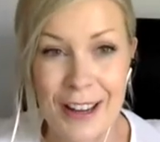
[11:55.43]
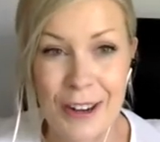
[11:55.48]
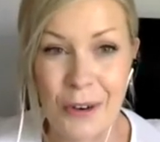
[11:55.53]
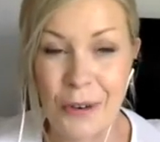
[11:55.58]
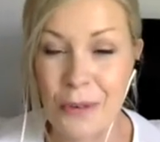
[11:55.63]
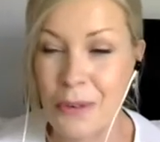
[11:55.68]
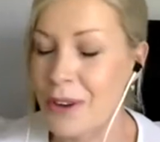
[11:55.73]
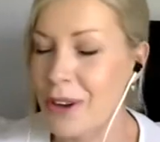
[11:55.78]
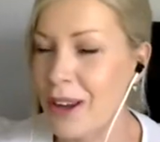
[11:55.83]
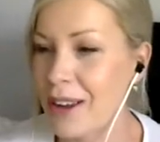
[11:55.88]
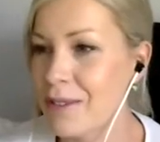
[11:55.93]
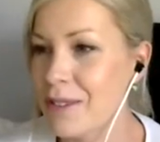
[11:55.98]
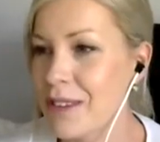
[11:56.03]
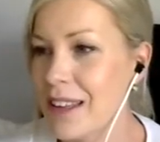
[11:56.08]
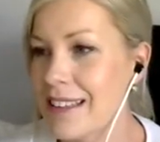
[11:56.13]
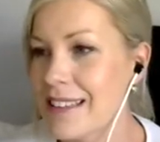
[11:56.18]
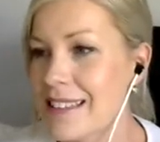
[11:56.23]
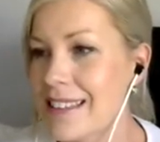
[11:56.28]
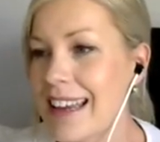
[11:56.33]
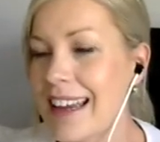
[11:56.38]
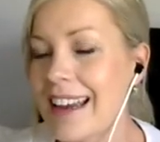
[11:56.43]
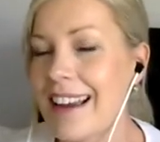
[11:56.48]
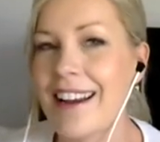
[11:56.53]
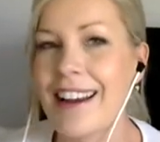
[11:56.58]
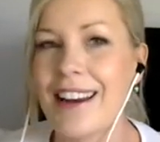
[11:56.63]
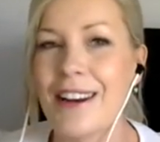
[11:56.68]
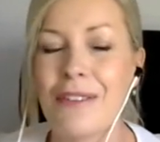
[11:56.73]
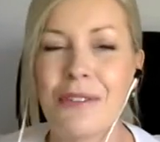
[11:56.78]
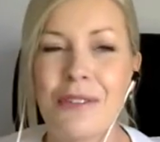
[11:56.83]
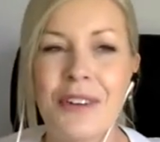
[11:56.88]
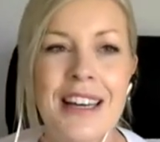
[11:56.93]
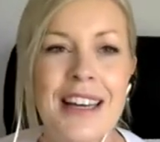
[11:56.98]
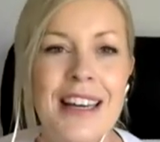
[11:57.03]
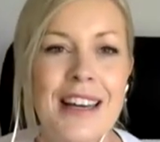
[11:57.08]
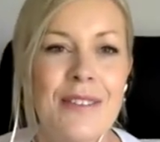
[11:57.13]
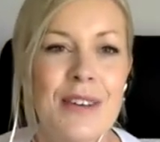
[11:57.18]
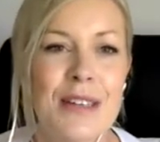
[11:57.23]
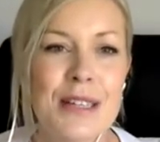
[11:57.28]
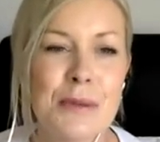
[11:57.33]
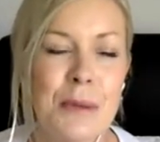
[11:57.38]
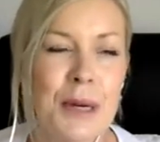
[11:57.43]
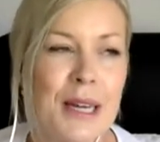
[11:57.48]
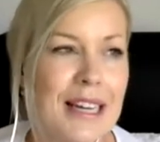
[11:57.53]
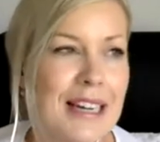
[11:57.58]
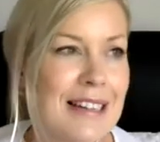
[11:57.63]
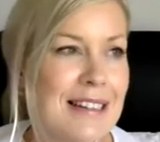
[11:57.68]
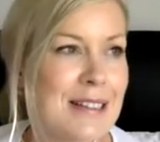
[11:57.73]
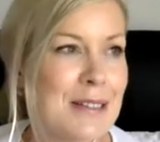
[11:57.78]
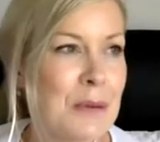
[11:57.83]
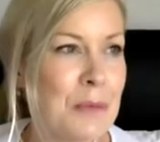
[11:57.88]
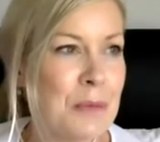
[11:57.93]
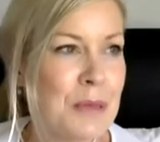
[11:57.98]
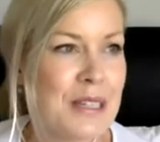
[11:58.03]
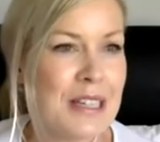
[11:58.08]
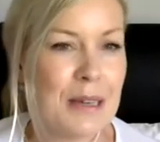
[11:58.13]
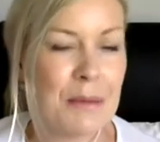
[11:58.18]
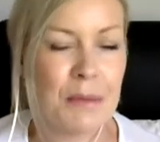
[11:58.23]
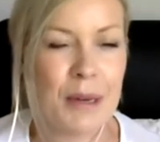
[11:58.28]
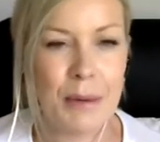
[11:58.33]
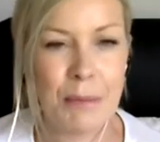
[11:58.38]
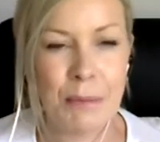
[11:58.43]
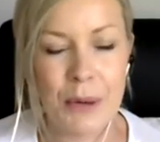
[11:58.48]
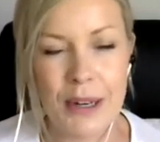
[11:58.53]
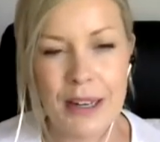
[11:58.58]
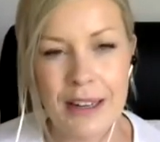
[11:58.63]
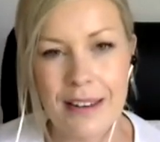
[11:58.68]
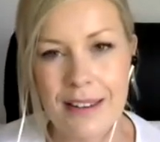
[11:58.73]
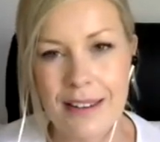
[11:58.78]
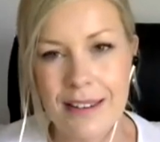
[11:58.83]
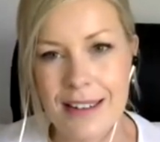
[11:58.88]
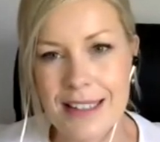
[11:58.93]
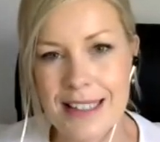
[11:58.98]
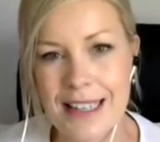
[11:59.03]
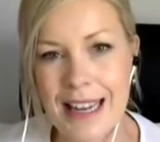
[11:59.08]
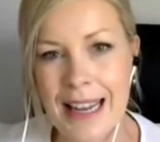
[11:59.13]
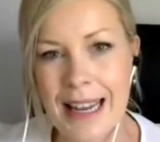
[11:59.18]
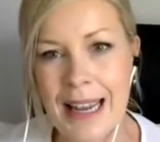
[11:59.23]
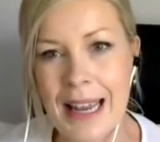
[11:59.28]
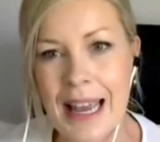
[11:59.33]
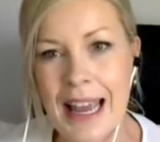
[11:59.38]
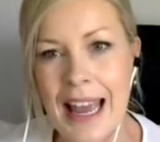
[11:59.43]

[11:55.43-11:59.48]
You know, they say kind of you smile at somebody, it might brighten their day.